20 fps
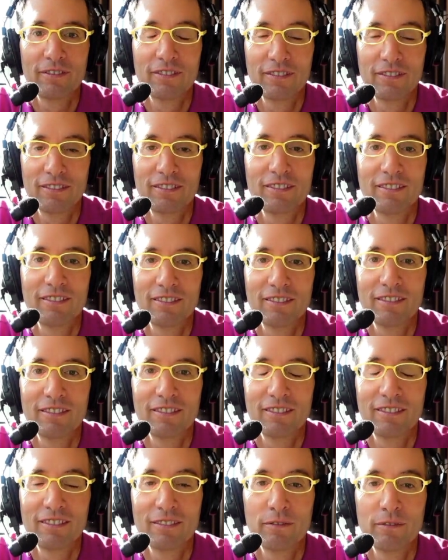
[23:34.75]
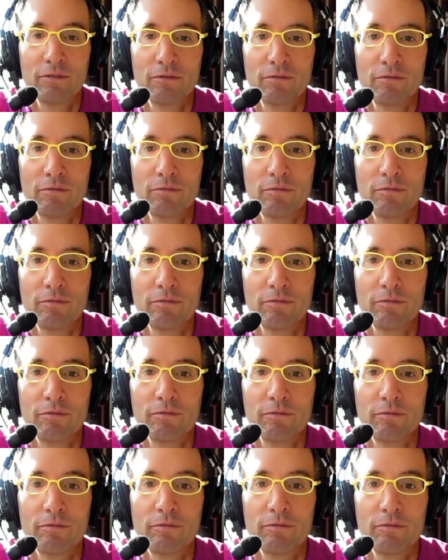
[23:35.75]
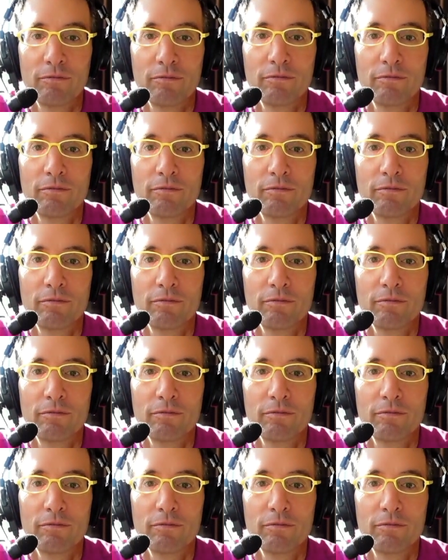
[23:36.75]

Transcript: No words are spoken by the person on screen.